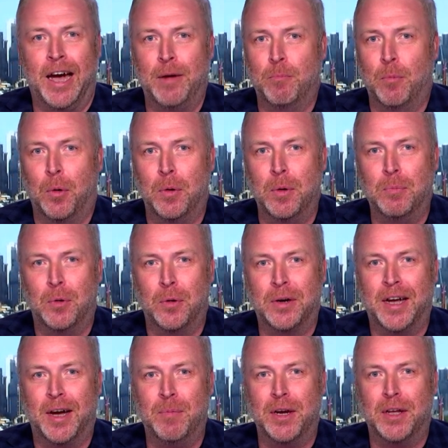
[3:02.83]
more and more
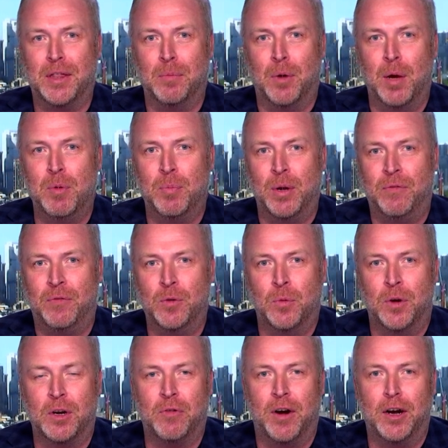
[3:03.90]
coming at the moment. But if you
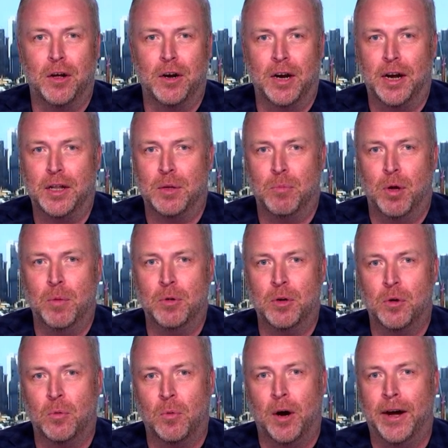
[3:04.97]
want a great holiday at the
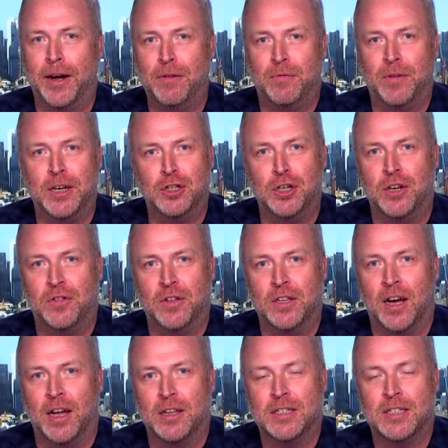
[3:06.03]
moment, Hawaii, Fiji, the
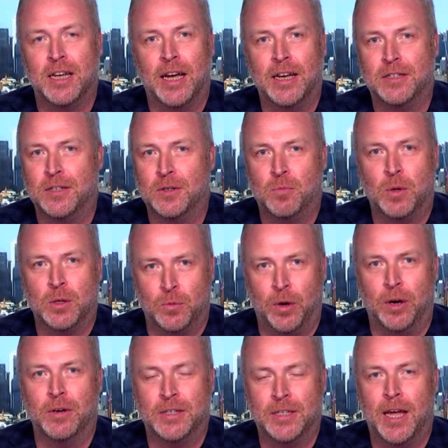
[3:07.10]
United States, it's
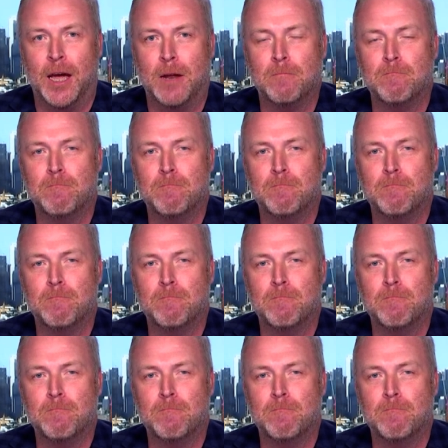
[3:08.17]
where it's at.